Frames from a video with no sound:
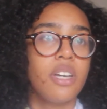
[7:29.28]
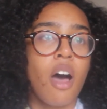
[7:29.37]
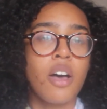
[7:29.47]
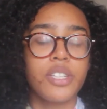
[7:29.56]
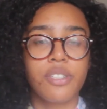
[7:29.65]

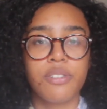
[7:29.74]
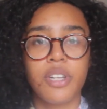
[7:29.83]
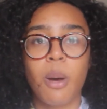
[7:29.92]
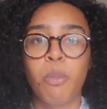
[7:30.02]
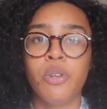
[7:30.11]
also
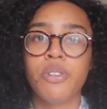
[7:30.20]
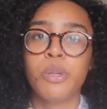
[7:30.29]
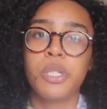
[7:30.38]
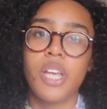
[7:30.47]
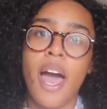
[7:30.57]

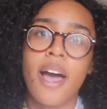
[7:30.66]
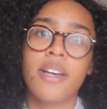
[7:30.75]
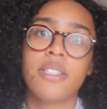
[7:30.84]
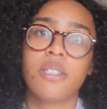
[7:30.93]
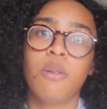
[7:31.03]
doubles
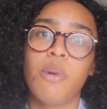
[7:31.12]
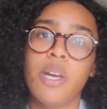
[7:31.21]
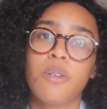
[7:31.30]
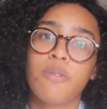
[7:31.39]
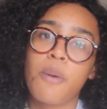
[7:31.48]
as a
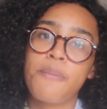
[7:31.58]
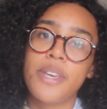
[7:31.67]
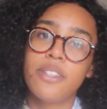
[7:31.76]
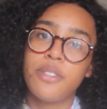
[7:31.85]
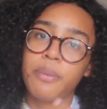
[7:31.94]
way for
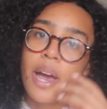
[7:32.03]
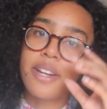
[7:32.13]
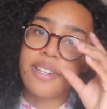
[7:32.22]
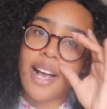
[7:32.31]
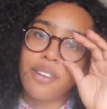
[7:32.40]
me to
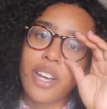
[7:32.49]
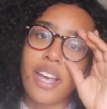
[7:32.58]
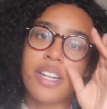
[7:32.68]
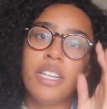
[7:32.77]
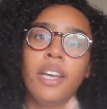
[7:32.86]
write down
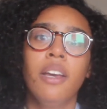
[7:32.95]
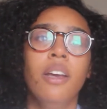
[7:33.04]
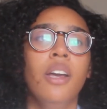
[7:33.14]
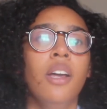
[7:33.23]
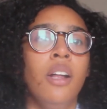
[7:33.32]
any
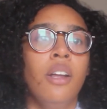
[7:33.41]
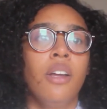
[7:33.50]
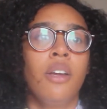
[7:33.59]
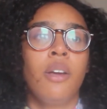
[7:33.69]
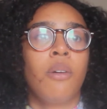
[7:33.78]

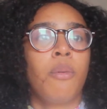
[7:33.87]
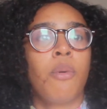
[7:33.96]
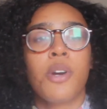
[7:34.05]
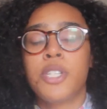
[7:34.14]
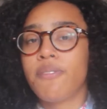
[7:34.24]

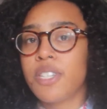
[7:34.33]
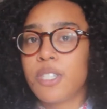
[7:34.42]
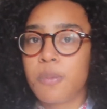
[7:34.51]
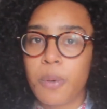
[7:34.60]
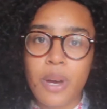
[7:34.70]
words of
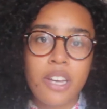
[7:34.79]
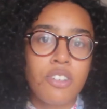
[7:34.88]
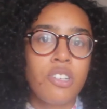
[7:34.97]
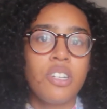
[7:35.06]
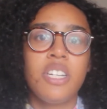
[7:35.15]

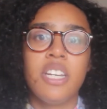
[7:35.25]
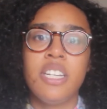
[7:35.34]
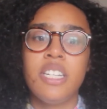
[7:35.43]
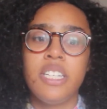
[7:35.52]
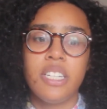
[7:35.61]
inspiration,
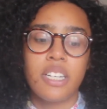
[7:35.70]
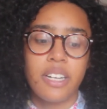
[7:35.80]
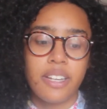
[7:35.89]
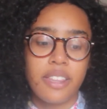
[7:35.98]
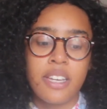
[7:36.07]
any
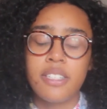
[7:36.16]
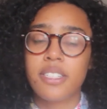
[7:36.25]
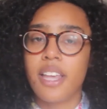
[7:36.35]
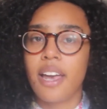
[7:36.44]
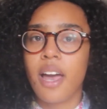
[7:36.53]

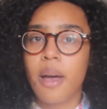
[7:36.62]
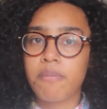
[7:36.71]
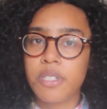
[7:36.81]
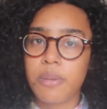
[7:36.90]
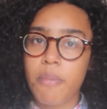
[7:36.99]
things that
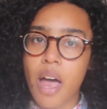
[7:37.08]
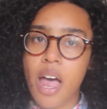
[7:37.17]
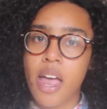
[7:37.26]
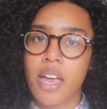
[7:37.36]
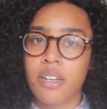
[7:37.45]
come to
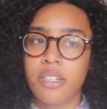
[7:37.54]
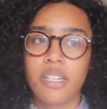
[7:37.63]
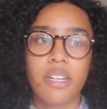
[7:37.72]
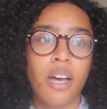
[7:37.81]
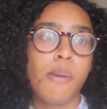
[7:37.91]
mind,
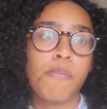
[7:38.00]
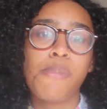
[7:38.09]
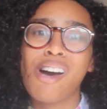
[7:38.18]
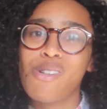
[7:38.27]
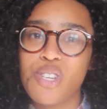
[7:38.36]

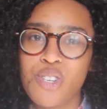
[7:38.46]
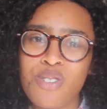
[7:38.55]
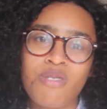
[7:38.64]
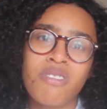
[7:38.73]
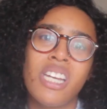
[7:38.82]

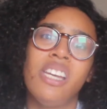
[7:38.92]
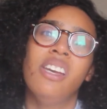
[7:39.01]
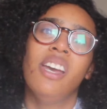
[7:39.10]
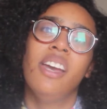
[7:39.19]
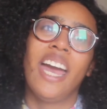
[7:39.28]

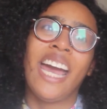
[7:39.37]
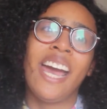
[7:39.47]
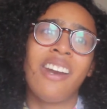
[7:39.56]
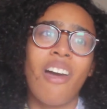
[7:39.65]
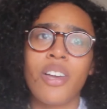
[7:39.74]
poetry,
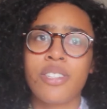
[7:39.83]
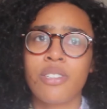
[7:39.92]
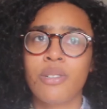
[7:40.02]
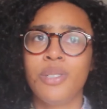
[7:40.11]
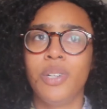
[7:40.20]
and
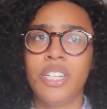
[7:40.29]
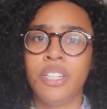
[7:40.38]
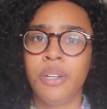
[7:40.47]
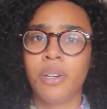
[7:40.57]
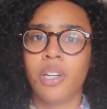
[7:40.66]
also
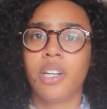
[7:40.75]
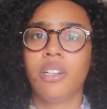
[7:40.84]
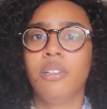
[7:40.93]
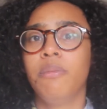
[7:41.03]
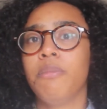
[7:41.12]
when
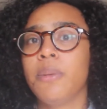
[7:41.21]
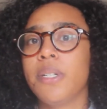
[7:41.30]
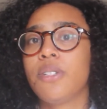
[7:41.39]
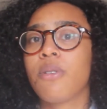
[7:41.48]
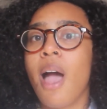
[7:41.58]
you're
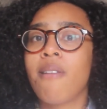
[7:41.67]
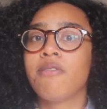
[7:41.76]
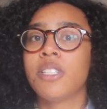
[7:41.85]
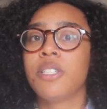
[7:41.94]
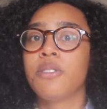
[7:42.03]
maybe
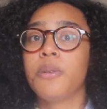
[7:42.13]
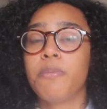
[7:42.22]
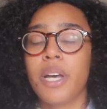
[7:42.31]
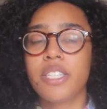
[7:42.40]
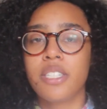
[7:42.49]
traveling through
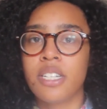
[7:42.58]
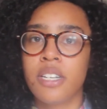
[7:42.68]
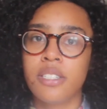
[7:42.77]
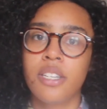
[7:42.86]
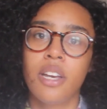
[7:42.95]

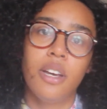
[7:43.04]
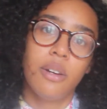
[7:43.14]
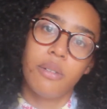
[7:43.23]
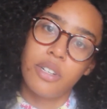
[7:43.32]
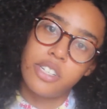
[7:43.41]
buses,
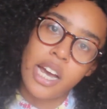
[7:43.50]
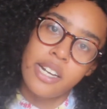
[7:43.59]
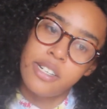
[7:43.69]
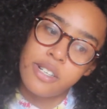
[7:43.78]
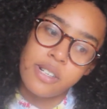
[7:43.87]
which
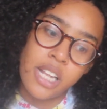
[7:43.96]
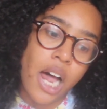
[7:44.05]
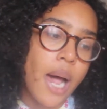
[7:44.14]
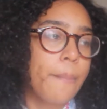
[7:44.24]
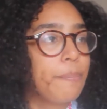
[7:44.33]
I do a
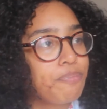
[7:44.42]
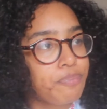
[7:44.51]
lot